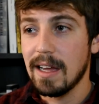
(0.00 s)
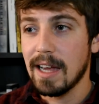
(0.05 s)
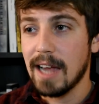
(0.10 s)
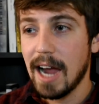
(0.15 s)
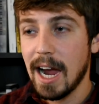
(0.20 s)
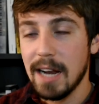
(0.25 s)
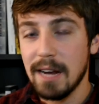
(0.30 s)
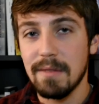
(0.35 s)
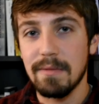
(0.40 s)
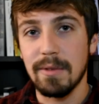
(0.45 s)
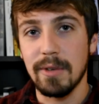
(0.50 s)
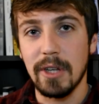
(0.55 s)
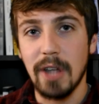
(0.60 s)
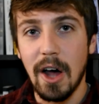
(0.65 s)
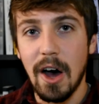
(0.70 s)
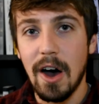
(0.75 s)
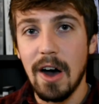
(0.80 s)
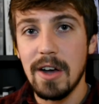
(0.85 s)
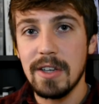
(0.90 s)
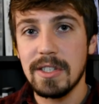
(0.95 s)
kind of
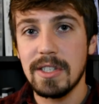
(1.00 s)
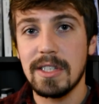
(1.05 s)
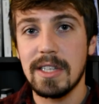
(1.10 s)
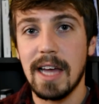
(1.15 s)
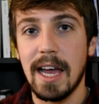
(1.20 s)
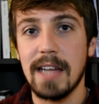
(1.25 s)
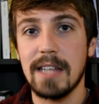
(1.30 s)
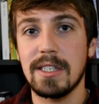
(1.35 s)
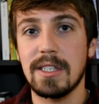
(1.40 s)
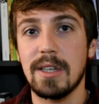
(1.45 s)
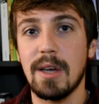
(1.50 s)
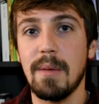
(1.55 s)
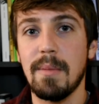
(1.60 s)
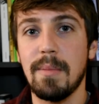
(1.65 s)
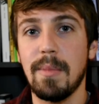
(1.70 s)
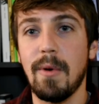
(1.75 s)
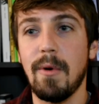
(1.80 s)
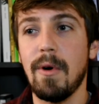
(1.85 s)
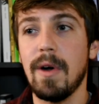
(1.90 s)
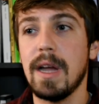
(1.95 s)
lost at some
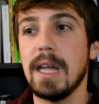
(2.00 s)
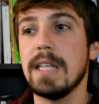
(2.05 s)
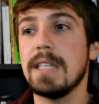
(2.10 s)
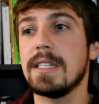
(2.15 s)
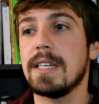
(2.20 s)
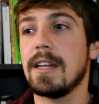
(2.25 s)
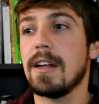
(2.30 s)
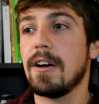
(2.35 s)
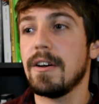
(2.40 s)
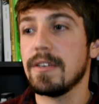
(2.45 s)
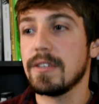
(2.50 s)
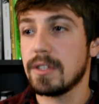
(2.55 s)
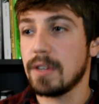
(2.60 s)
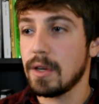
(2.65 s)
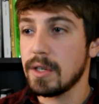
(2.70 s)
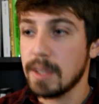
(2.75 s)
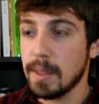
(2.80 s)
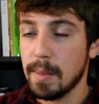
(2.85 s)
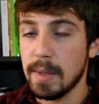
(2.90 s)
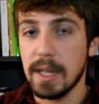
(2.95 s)
points, and
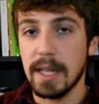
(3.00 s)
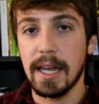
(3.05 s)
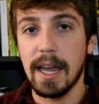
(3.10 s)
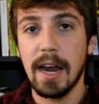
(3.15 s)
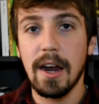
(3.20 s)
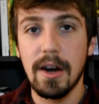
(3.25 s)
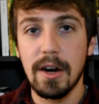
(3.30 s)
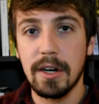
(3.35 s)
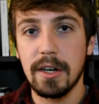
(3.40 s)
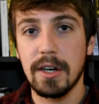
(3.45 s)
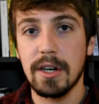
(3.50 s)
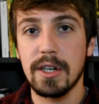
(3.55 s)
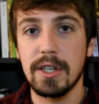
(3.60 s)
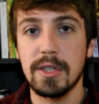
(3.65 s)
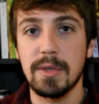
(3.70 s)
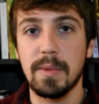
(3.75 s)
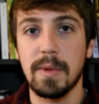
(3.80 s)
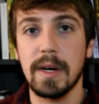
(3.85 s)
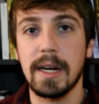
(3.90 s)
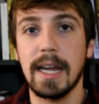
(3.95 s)
also some of the
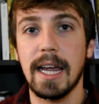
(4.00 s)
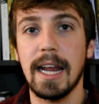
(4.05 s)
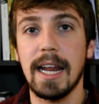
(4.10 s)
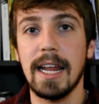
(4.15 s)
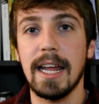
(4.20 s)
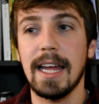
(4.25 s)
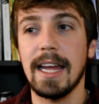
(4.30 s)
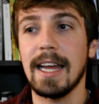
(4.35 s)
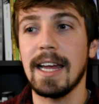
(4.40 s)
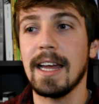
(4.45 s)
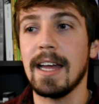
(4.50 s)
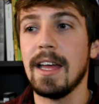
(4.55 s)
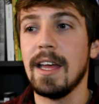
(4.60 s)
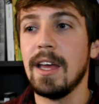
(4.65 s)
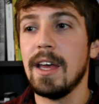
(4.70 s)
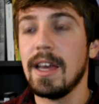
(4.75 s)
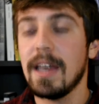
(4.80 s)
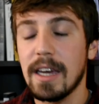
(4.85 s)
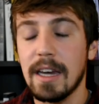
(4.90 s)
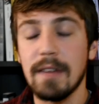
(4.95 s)
characters were getting
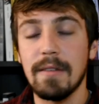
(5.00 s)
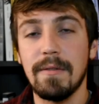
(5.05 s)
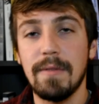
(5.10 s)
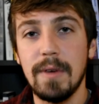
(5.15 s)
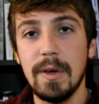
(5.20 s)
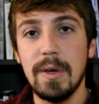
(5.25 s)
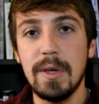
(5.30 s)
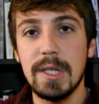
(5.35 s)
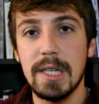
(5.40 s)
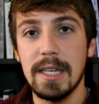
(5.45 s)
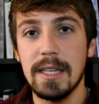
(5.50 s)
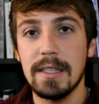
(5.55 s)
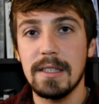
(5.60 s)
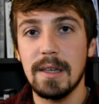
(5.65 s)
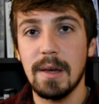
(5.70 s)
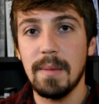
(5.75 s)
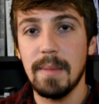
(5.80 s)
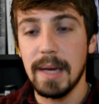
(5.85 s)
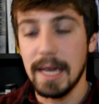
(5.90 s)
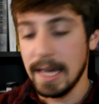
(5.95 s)
confusing
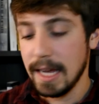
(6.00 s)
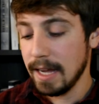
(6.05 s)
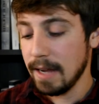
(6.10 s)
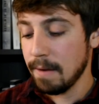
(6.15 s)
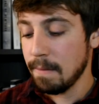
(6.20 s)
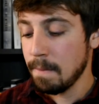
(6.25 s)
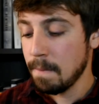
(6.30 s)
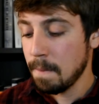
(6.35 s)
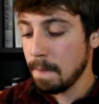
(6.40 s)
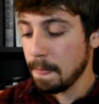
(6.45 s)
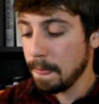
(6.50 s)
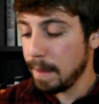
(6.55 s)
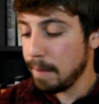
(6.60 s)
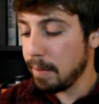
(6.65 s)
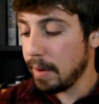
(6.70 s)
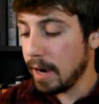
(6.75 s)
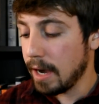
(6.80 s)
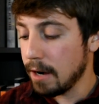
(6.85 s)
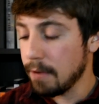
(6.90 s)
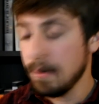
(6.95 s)
to me.
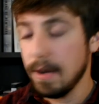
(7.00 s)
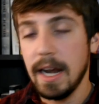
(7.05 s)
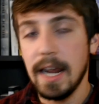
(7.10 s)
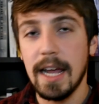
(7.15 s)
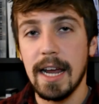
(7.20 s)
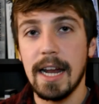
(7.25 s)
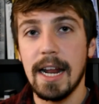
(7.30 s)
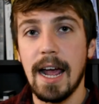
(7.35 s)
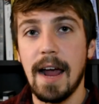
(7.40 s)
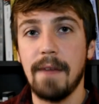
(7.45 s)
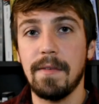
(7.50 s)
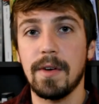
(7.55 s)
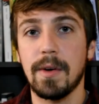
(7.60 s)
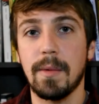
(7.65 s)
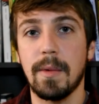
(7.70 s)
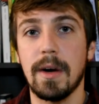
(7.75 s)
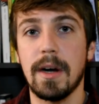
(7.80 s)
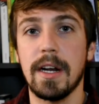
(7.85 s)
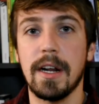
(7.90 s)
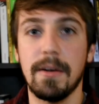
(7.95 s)
But reading it
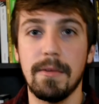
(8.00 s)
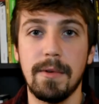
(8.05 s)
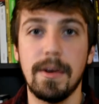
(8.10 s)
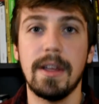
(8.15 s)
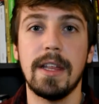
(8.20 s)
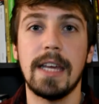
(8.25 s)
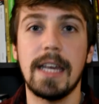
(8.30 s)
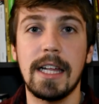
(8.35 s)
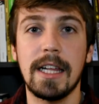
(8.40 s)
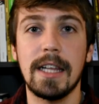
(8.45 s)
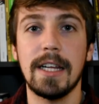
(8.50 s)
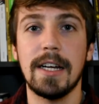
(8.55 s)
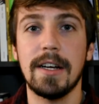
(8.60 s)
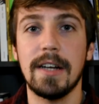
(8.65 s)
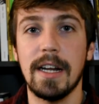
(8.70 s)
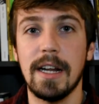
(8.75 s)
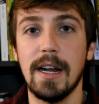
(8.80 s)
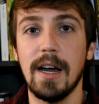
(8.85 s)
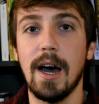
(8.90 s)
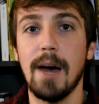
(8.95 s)
afterward, it really
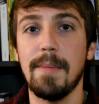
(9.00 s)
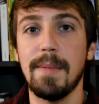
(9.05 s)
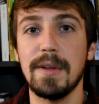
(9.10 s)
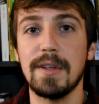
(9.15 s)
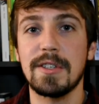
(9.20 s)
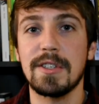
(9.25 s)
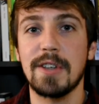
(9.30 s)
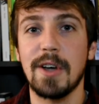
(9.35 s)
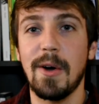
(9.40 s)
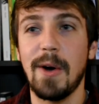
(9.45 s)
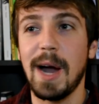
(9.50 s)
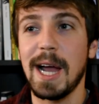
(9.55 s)
cleared it up. And so